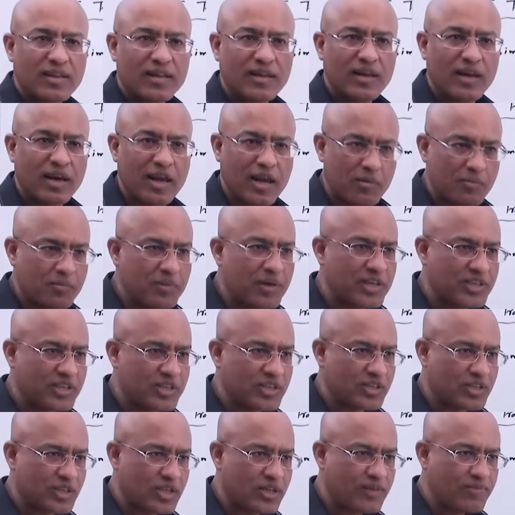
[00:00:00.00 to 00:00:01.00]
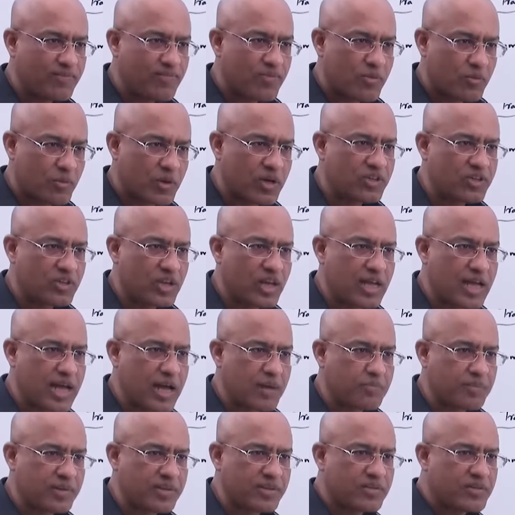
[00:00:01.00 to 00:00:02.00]
In Lambert-Eaton, what really
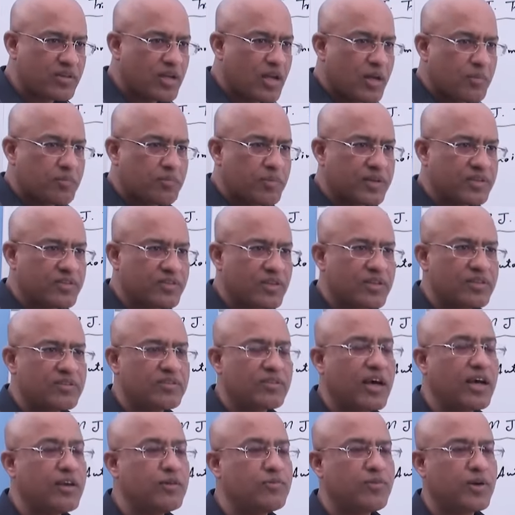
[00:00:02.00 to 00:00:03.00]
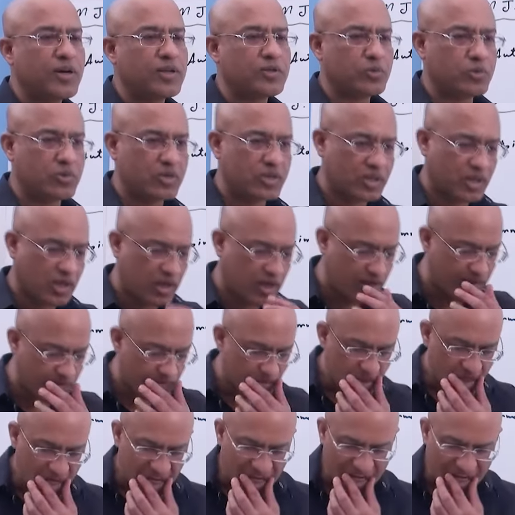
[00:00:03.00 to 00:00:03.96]
happens? Person is unfortunately